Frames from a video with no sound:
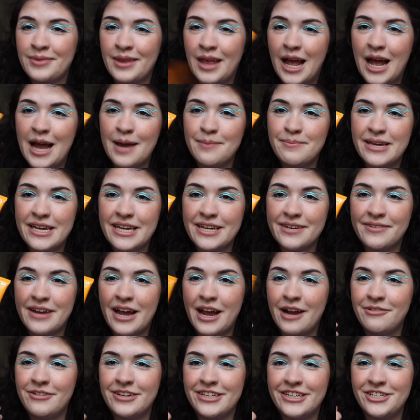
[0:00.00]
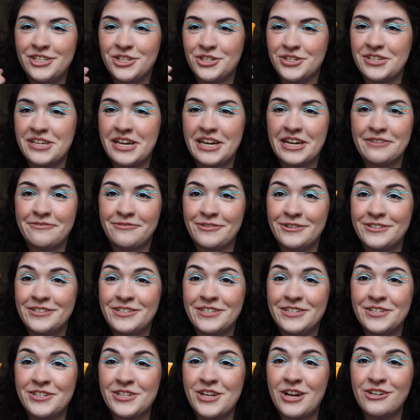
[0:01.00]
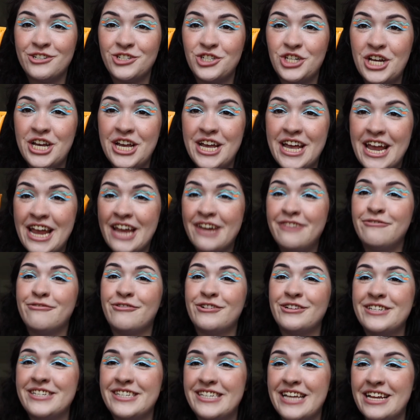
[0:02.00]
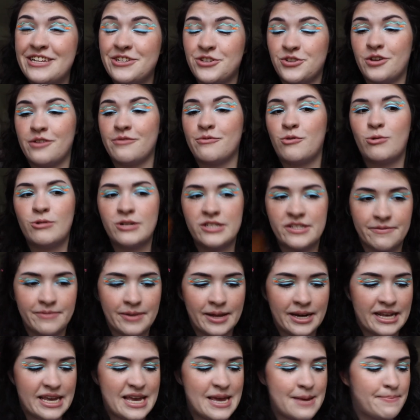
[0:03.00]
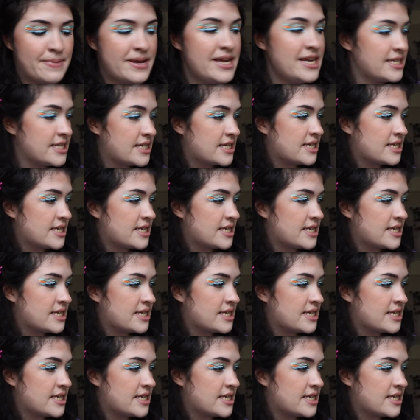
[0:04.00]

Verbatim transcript: I mean, I really just like it for the nostalgia and for the scent, so of course I'm gonna keep it.